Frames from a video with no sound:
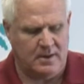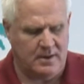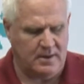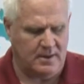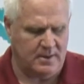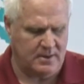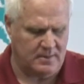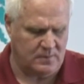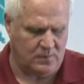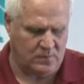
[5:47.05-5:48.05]

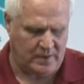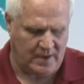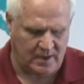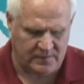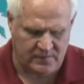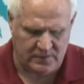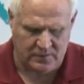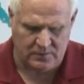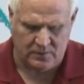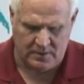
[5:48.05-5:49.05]
and what I'll
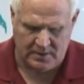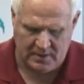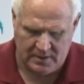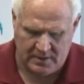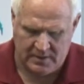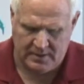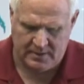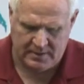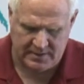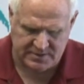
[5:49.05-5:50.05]
do
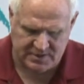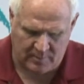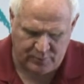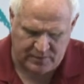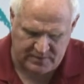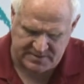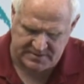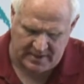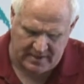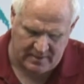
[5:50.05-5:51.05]
is I'll put this
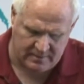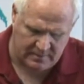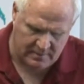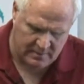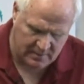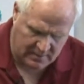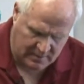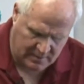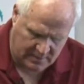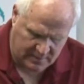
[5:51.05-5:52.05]
down
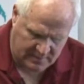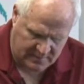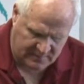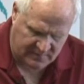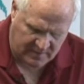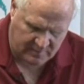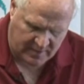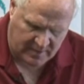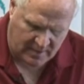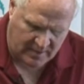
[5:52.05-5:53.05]
and take
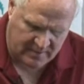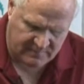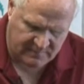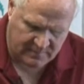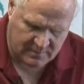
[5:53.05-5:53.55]
my knife